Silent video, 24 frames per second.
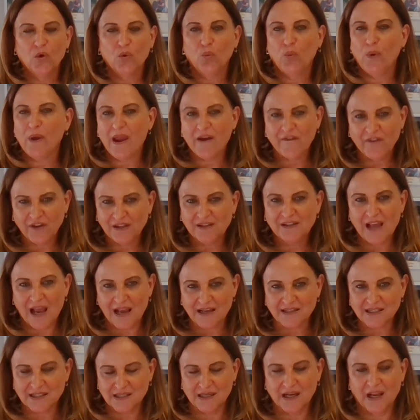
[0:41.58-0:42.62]
we have a
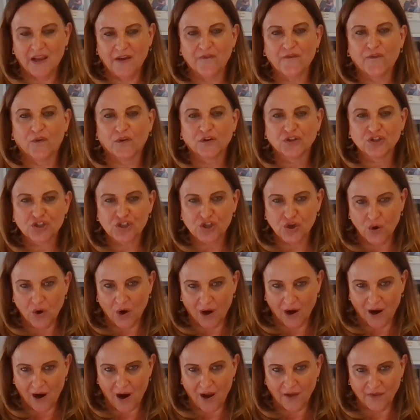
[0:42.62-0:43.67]
destiny for
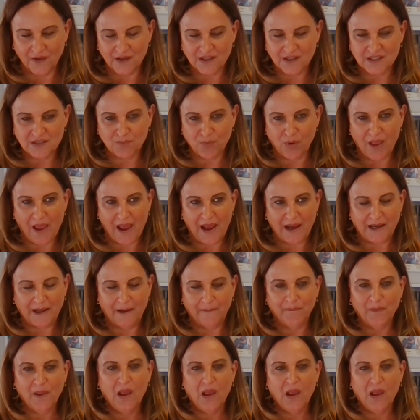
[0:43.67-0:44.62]
sure on this planet,